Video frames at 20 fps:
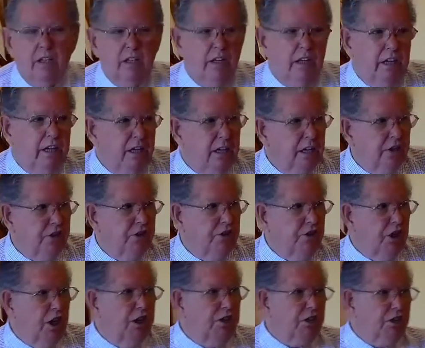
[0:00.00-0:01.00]
He has
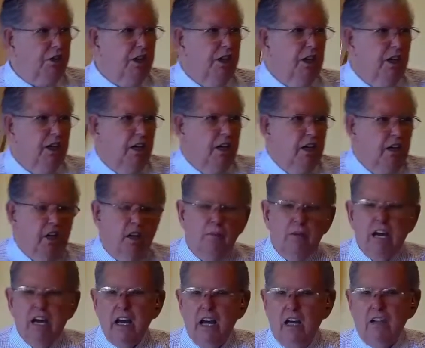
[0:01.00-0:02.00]
just come
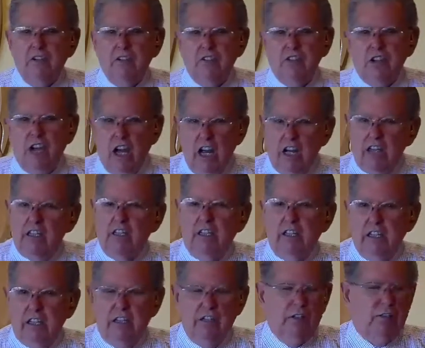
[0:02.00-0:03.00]
out. John
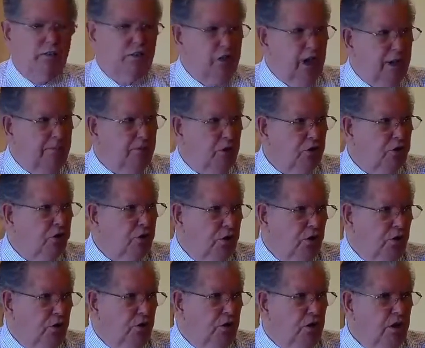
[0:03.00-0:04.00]
in chapter
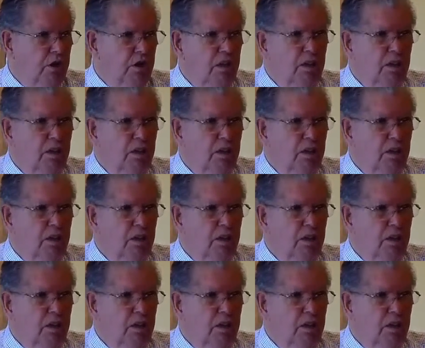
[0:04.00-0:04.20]
2,